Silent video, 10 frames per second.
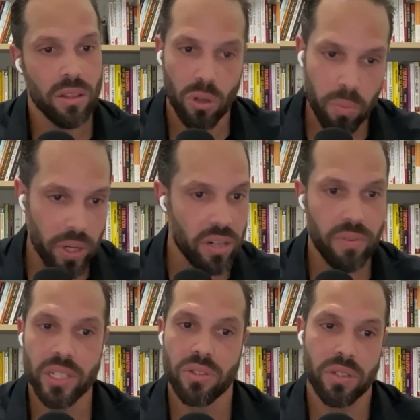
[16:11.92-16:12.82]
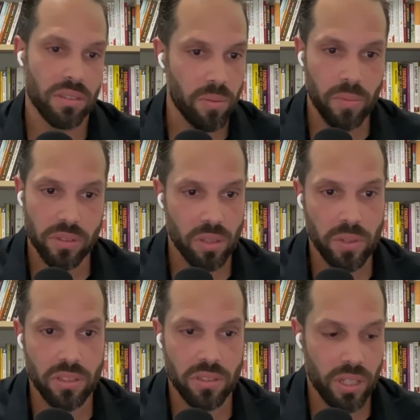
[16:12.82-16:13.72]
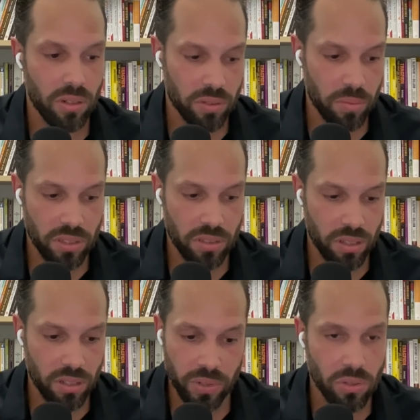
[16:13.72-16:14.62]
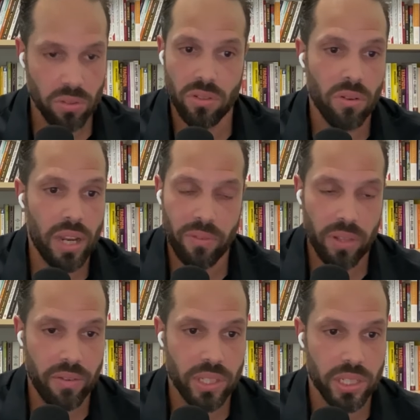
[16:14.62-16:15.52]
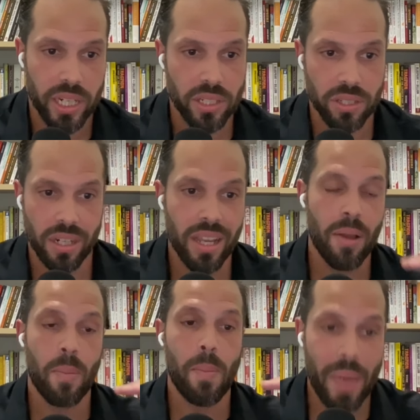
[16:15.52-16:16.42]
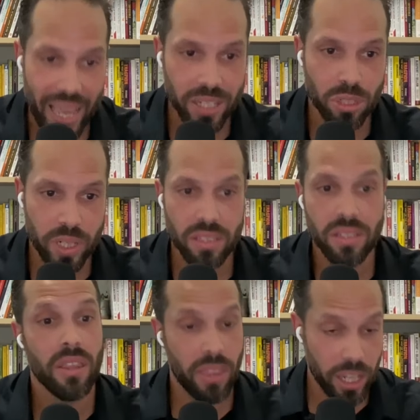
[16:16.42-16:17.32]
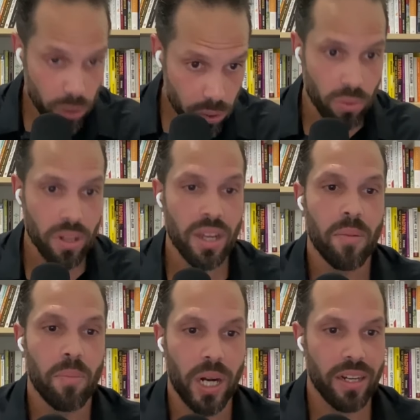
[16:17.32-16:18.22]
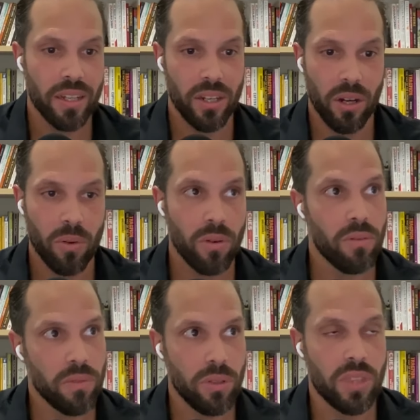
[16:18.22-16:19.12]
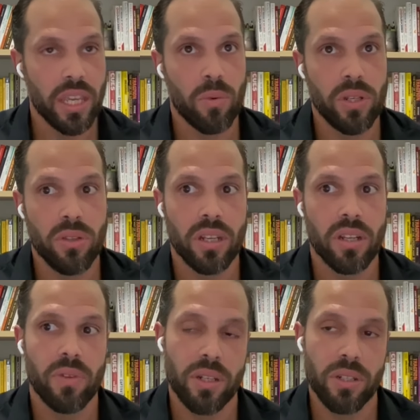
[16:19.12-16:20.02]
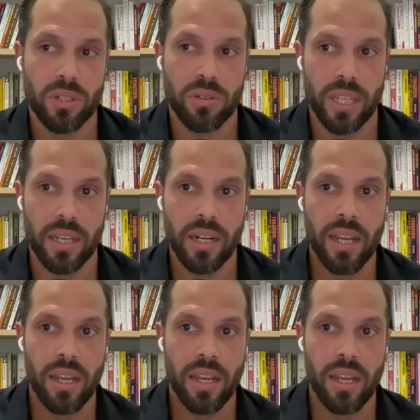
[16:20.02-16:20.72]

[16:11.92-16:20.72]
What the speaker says: low barrier of entry. Some of these individuals who don't have a lot of education, management, they do. But when you think of an industry that